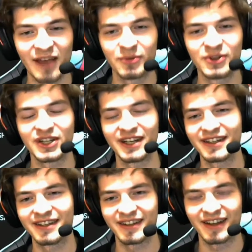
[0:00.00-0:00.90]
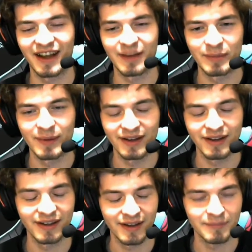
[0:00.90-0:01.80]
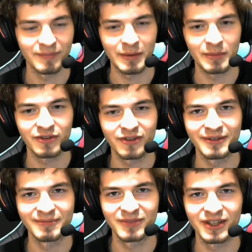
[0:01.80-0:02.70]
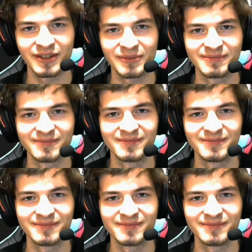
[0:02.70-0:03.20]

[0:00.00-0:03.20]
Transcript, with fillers: I appreciate it. I'm uh, yeah, I'm a big fan. Thank you.